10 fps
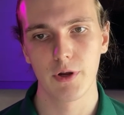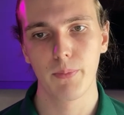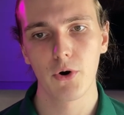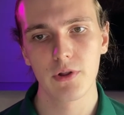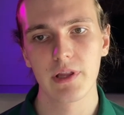
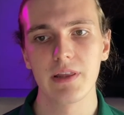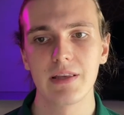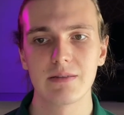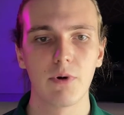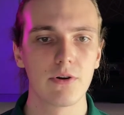Importantly,
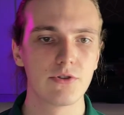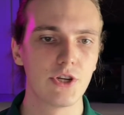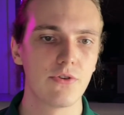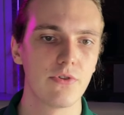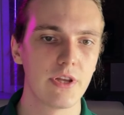these models
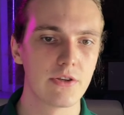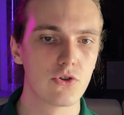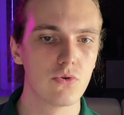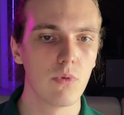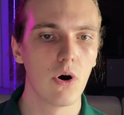generally
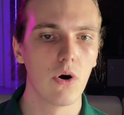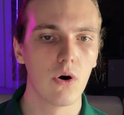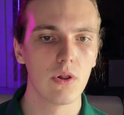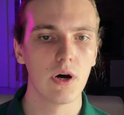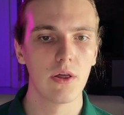assume
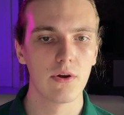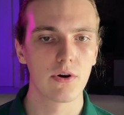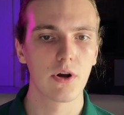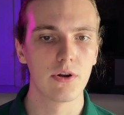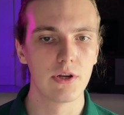all
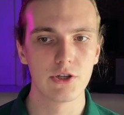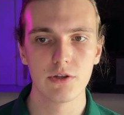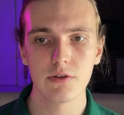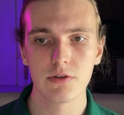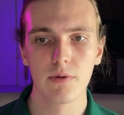other
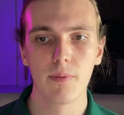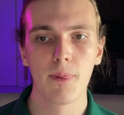conditions